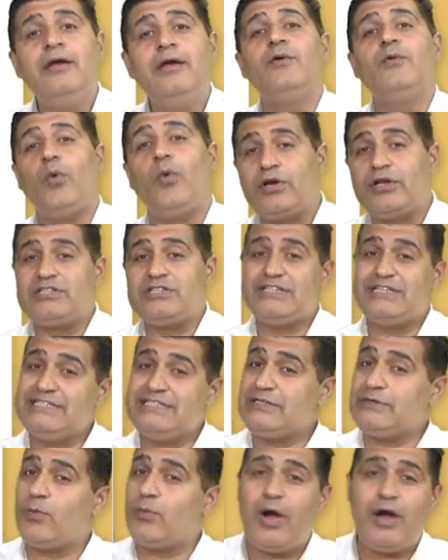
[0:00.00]
What is
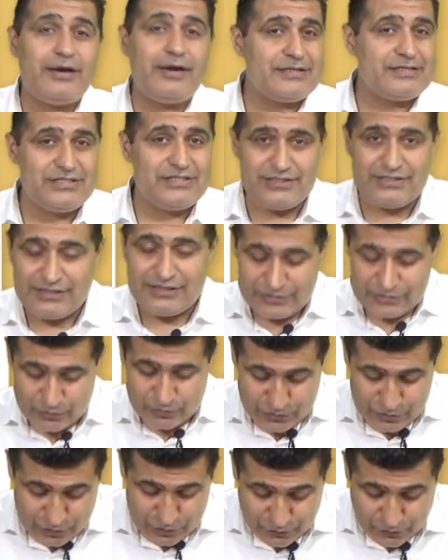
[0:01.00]
changing, why it is changing, and so
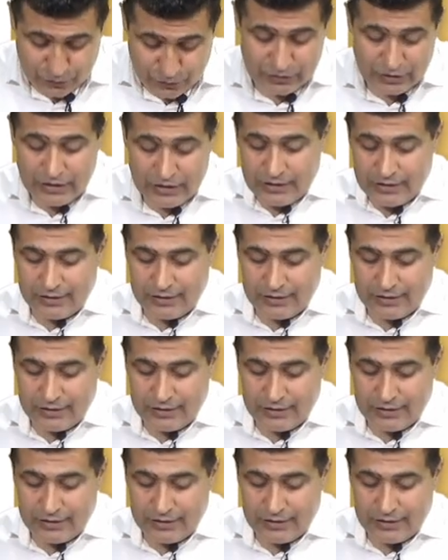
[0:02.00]
on and so forth.